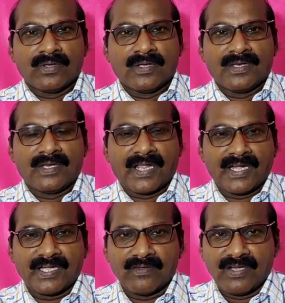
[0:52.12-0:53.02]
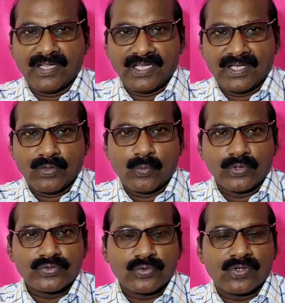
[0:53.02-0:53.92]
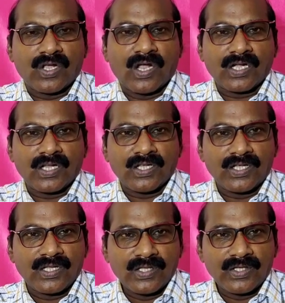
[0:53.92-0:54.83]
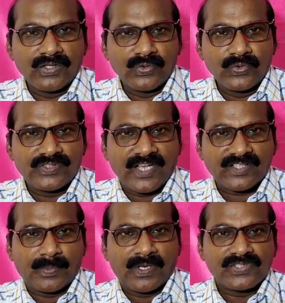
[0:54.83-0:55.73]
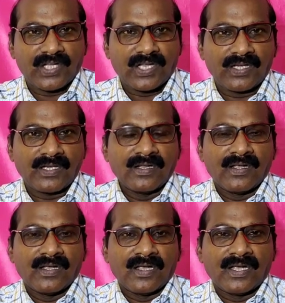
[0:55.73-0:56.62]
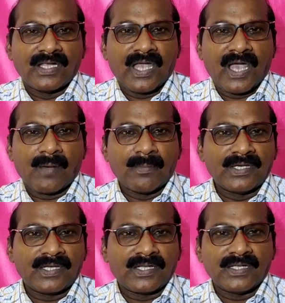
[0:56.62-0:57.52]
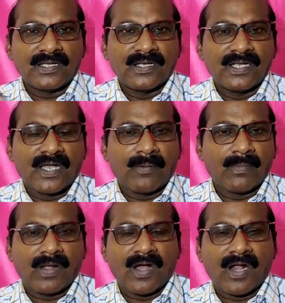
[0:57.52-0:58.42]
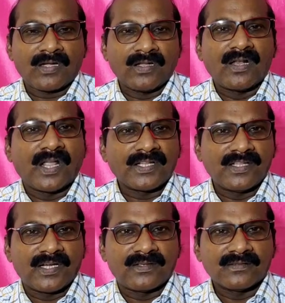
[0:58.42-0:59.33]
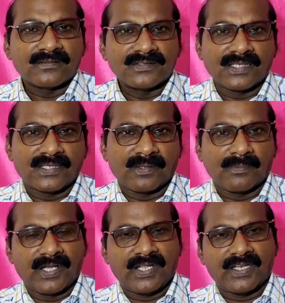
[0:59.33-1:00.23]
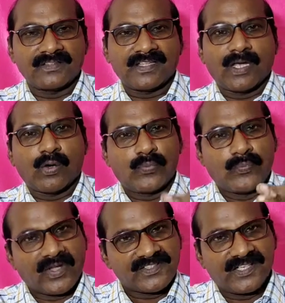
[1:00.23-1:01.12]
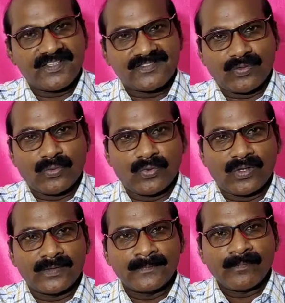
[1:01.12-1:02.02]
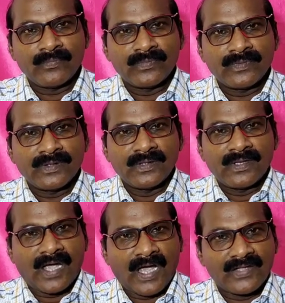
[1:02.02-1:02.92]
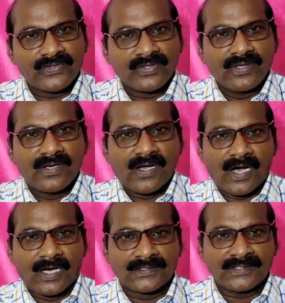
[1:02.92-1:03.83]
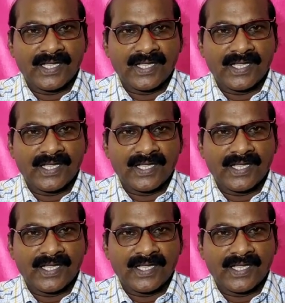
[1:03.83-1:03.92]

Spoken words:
Negatively, we should not use the expression amn't, am not, like that. The grammarians have fixed this rule as aren't